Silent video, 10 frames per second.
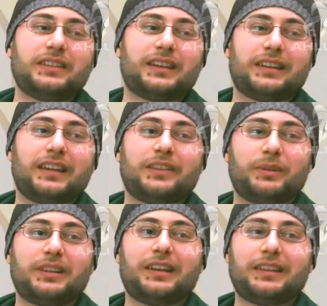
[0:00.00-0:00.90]
he's not nice,
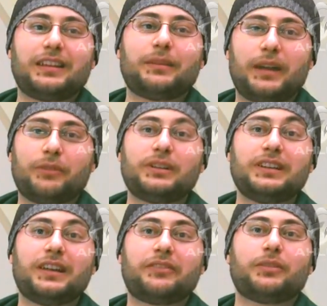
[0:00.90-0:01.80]
but at that time I
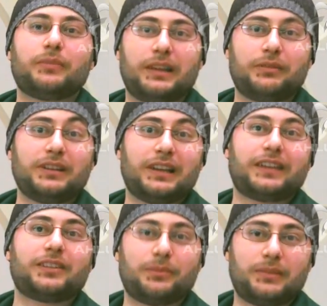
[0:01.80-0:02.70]
really loved him. I really
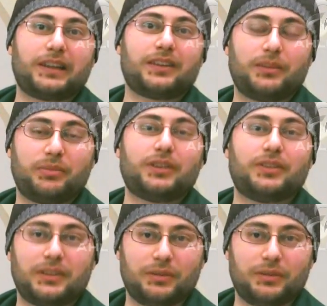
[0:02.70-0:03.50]
liked him, like his appearance.